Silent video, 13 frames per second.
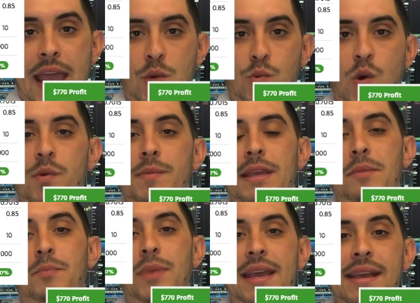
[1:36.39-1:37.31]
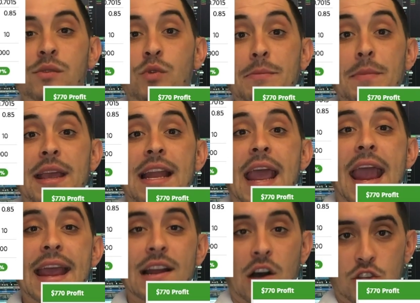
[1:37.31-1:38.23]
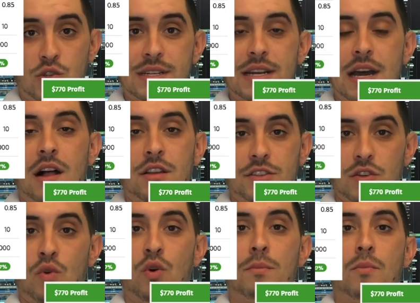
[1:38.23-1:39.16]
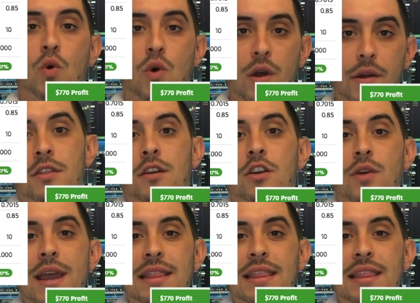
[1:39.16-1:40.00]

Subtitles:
And when we mean big, we mean $800 or more. The great